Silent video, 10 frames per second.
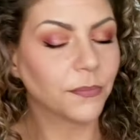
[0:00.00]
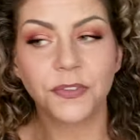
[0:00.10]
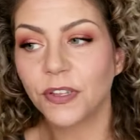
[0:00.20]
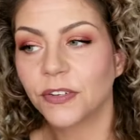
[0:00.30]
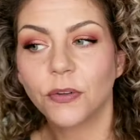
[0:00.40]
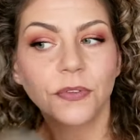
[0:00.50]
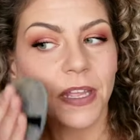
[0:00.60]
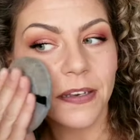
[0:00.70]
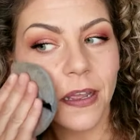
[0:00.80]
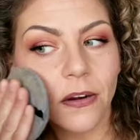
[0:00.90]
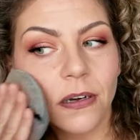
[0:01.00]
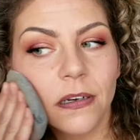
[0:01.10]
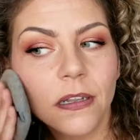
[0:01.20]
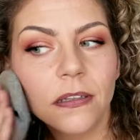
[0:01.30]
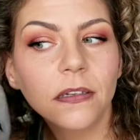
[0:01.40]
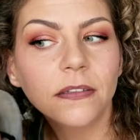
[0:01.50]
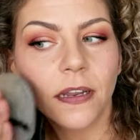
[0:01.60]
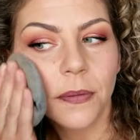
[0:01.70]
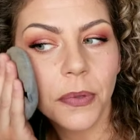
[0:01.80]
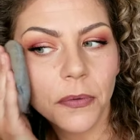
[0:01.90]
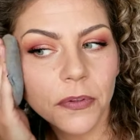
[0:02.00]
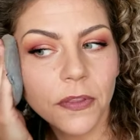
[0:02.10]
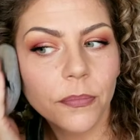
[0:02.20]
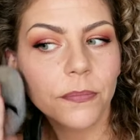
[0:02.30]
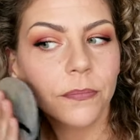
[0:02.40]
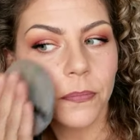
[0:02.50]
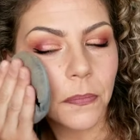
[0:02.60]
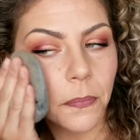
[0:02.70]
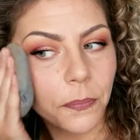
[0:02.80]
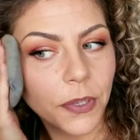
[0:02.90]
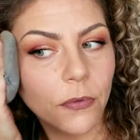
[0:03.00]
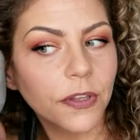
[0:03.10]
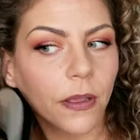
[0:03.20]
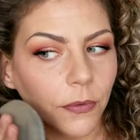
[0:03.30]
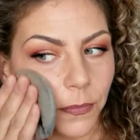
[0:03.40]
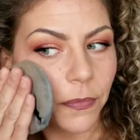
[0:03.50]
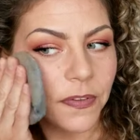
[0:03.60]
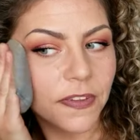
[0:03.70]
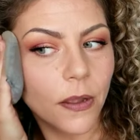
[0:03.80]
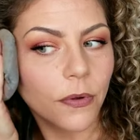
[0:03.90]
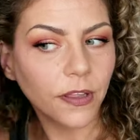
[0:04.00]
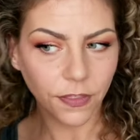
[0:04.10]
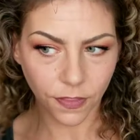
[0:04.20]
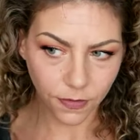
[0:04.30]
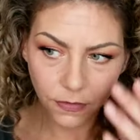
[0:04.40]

I'm just gonna tone that down a little tiny bit with the big one that we've set with.